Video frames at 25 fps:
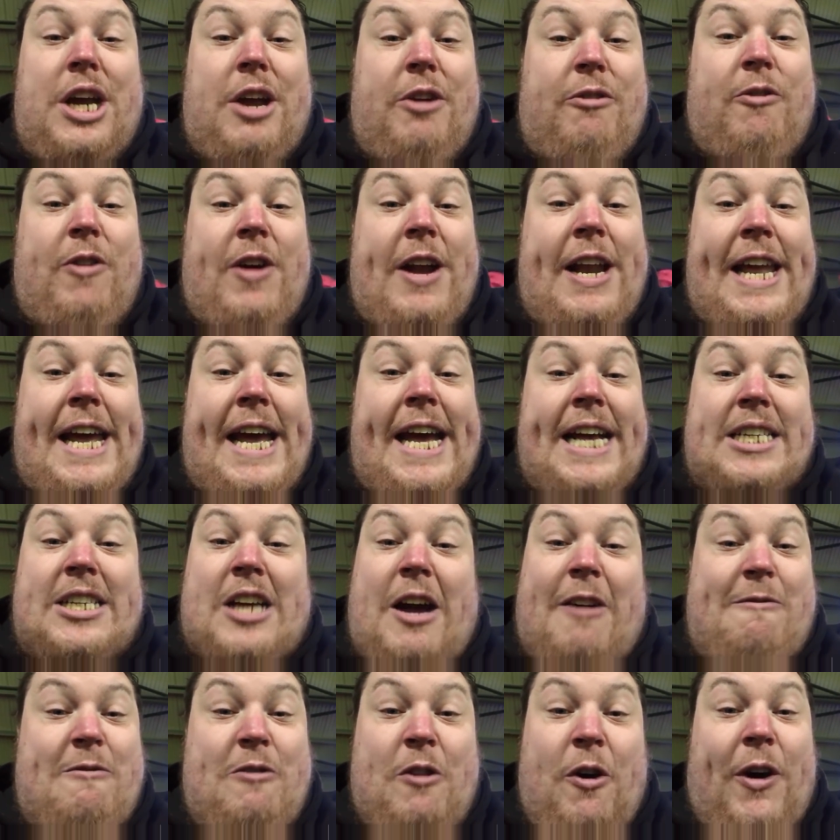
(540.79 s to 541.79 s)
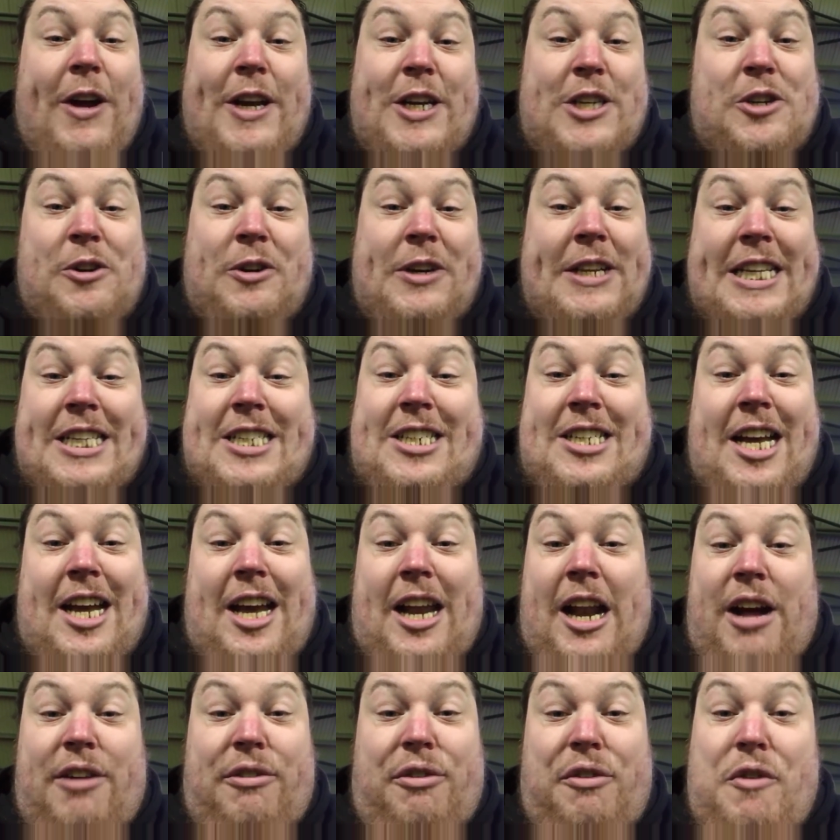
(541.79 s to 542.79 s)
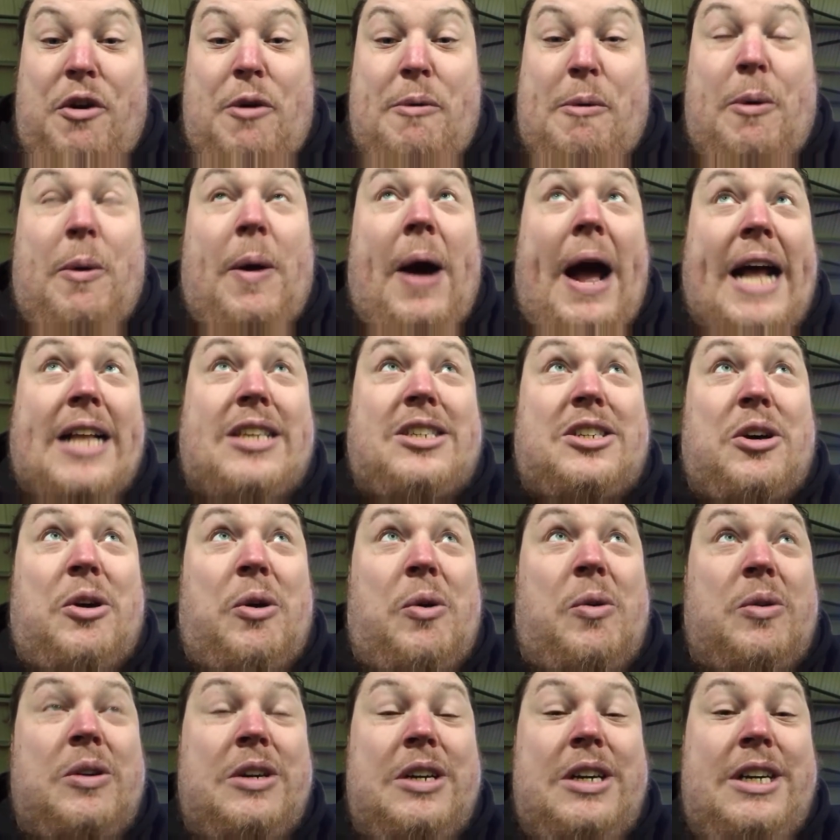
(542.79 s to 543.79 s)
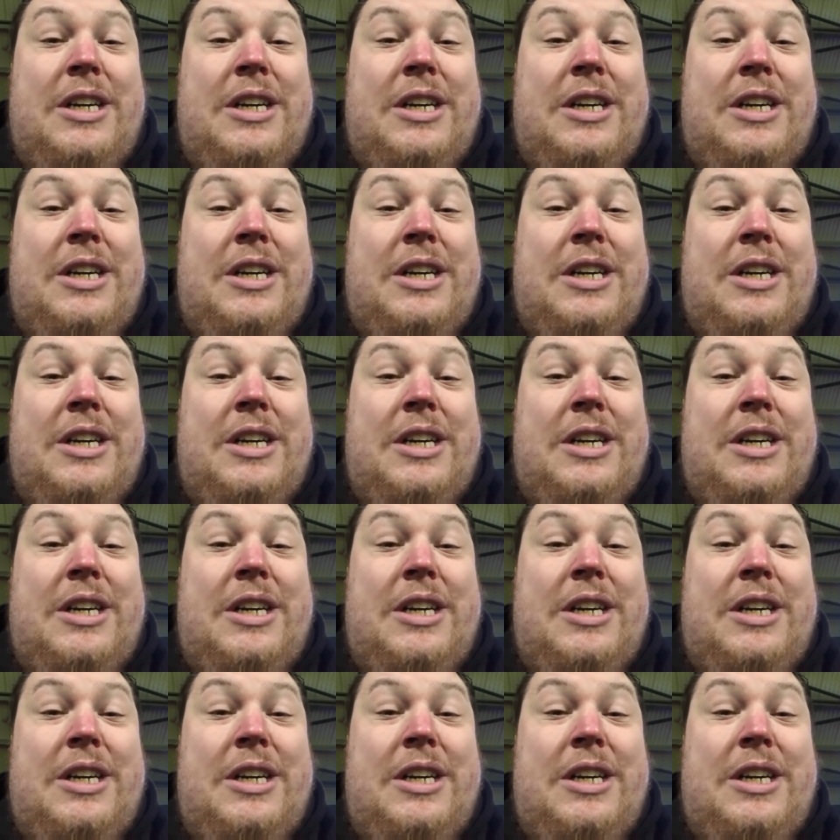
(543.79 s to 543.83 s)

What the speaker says: It really has. I've not enjoyed this second half of football at all.